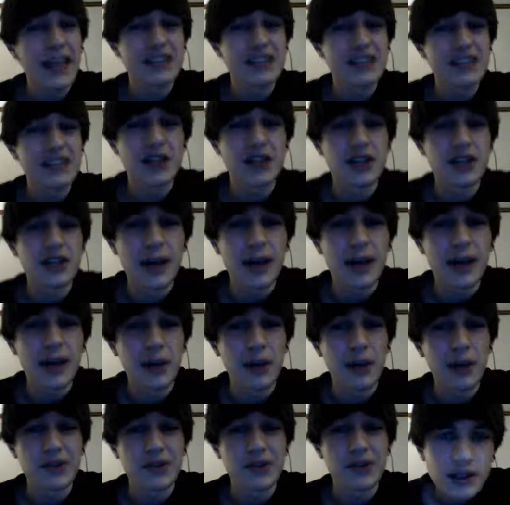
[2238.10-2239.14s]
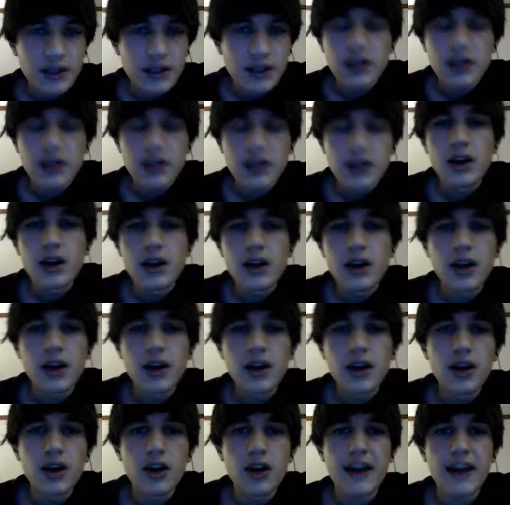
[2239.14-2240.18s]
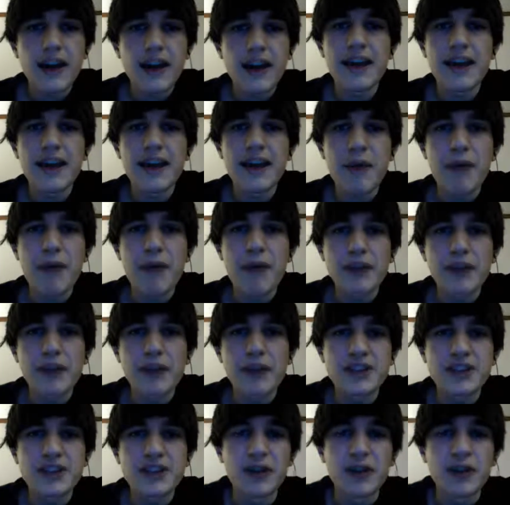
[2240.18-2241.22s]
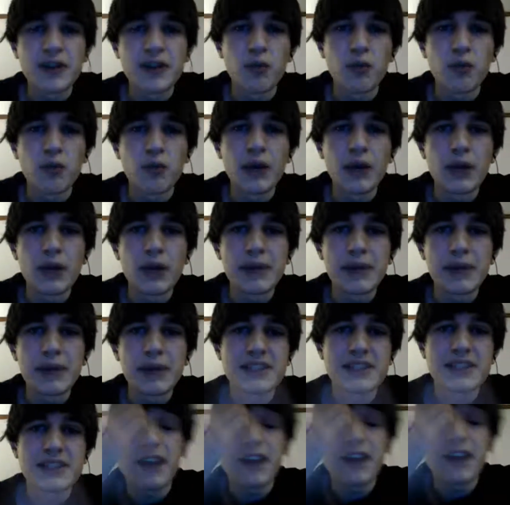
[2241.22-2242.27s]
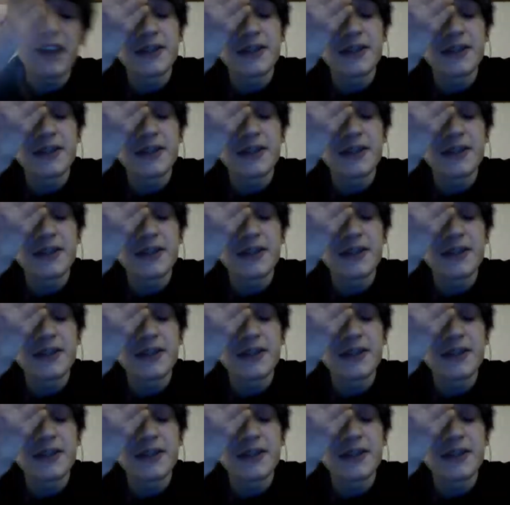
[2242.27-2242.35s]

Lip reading: So, yeah, whatever. Okay, yeah, I'm about to start getting really pissed off,